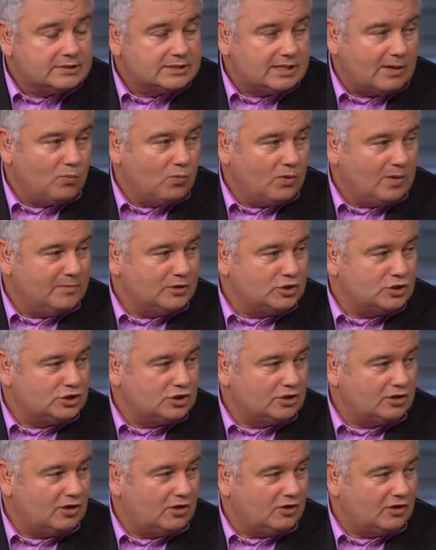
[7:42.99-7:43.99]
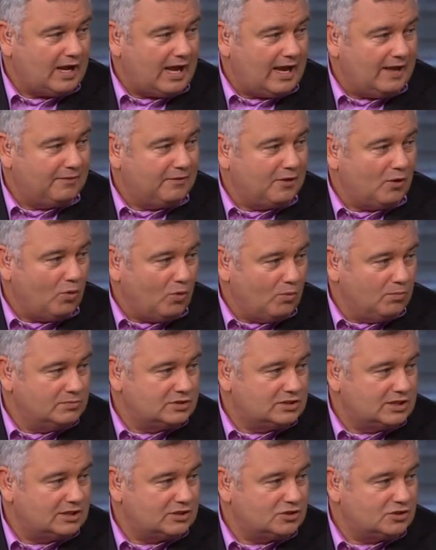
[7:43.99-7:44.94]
some women should look at the home